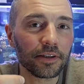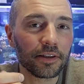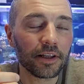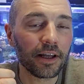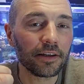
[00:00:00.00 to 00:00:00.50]

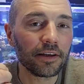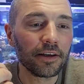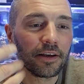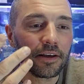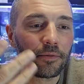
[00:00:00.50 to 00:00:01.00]
than
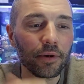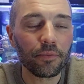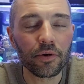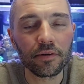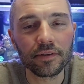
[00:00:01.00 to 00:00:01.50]
my
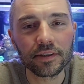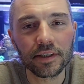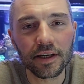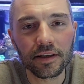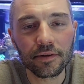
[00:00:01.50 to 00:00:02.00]
previous tank,
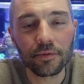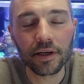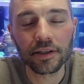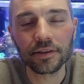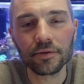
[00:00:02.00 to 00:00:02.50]
the one I
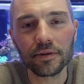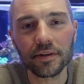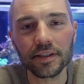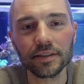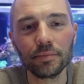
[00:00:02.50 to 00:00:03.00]
show in
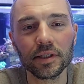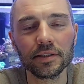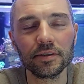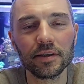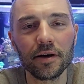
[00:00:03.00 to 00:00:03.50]
this picture
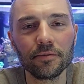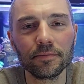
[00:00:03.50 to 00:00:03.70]
now.